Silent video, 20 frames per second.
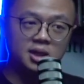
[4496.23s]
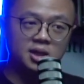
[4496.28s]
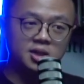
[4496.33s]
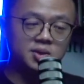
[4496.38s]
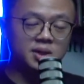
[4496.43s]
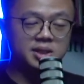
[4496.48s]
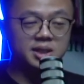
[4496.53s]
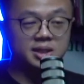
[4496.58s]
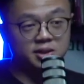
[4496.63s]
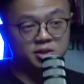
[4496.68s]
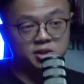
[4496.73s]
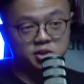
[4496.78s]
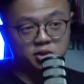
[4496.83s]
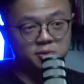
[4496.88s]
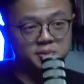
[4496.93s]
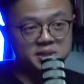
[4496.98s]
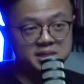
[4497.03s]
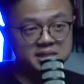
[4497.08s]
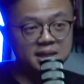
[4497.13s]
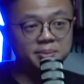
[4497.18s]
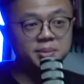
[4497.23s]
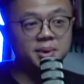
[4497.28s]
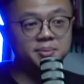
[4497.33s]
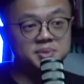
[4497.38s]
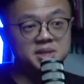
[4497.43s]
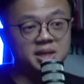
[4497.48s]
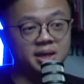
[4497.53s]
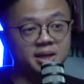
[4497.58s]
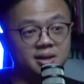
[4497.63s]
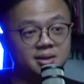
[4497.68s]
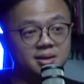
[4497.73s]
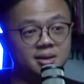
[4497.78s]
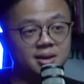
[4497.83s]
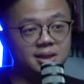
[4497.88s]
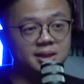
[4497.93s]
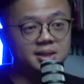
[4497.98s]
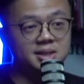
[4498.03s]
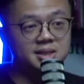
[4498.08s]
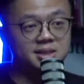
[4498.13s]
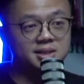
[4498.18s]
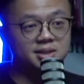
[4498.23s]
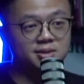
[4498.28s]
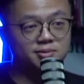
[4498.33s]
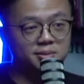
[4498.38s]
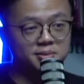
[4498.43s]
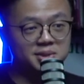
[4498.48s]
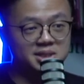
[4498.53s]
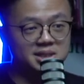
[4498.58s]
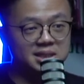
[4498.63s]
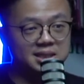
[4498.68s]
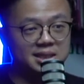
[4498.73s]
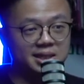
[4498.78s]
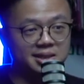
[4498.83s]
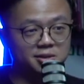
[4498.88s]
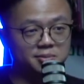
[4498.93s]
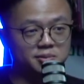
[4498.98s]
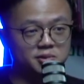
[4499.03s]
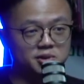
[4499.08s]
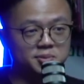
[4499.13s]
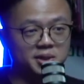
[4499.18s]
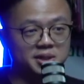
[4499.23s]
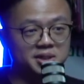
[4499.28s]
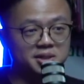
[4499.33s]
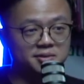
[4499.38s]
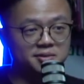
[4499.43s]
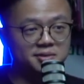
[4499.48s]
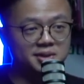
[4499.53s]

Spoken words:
So I think there's going to be some upside, at least from a societal perspective.